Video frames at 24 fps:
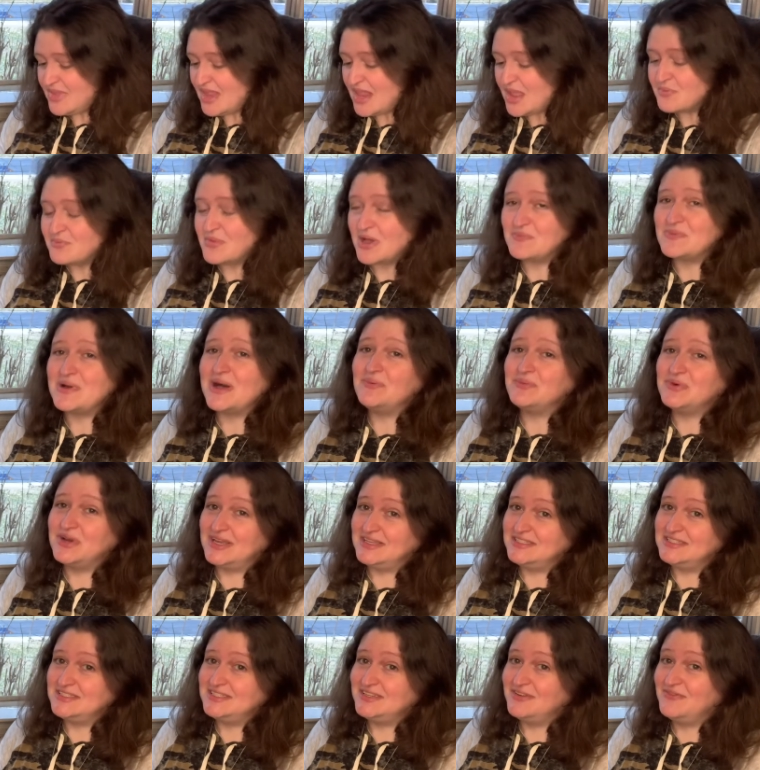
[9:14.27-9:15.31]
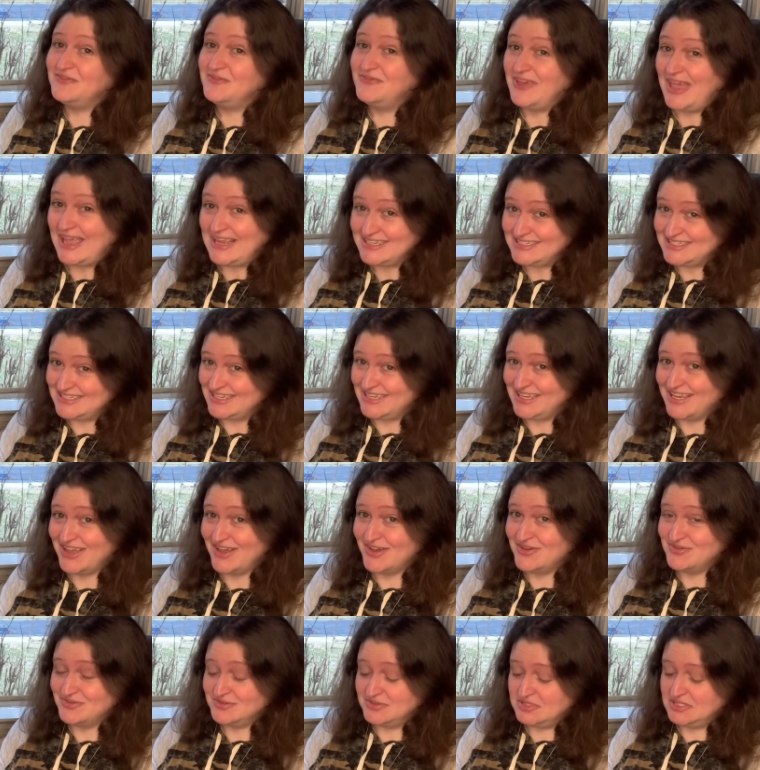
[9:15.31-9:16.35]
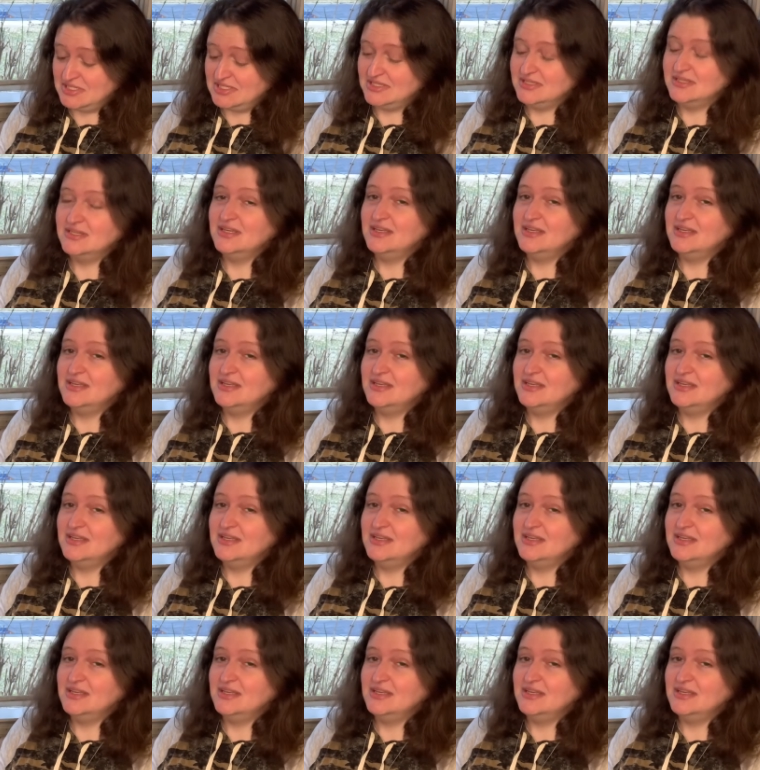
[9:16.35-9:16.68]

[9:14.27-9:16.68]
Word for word: my mom raised fainting goats.